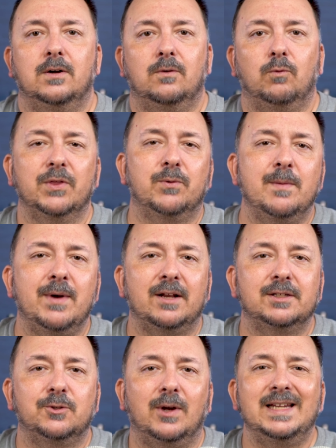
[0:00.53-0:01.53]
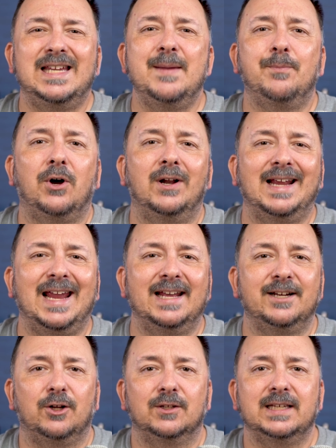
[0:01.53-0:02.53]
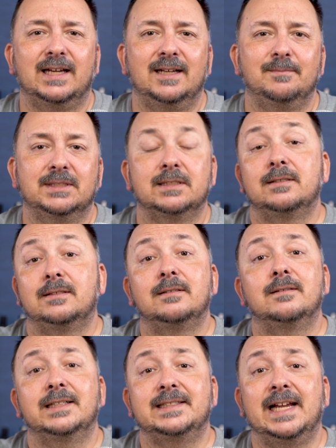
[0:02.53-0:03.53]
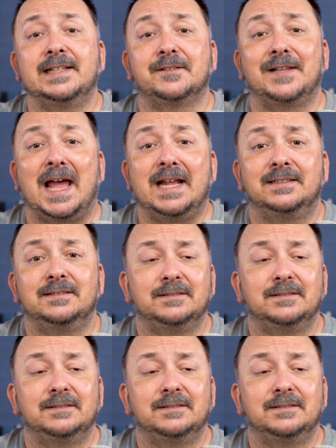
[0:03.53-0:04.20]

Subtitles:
What 3 bottles do I keep on hand at all times? Let's answer that.